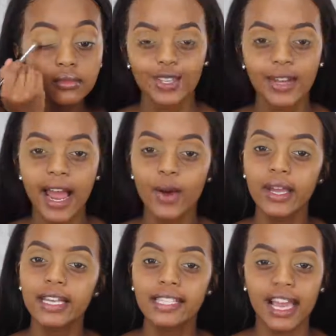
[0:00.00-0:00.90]
So now
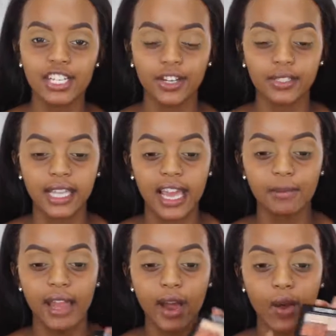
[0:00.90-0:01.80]
it is eyeshadow
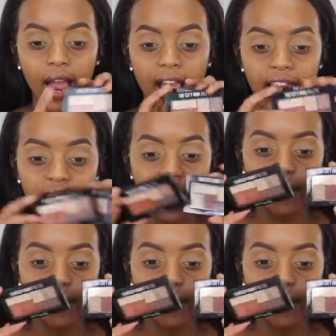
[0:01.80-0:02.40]
time. Now I